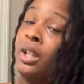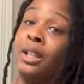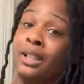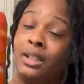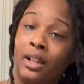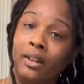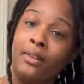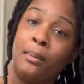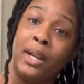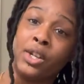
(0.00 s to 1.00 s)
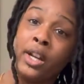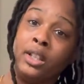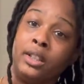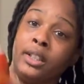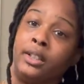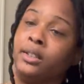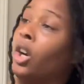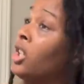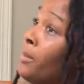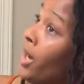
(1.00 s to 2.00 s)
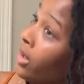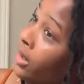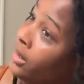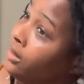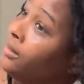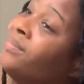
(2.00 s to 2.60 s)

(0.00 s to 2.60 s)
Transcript: This stuff makes your hair look good or smell good.